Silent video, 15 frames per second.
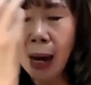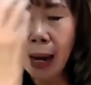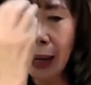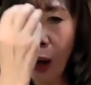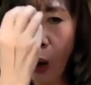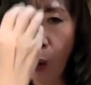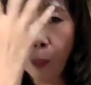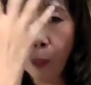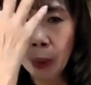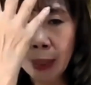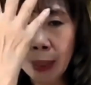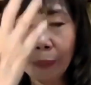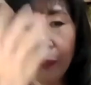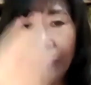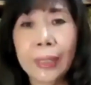I open
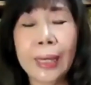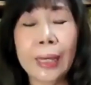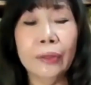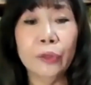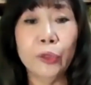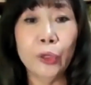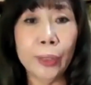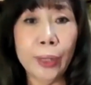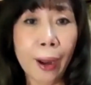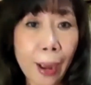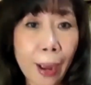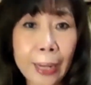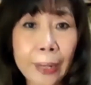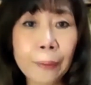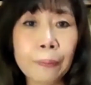up their third
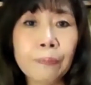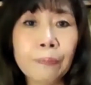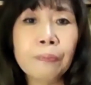eye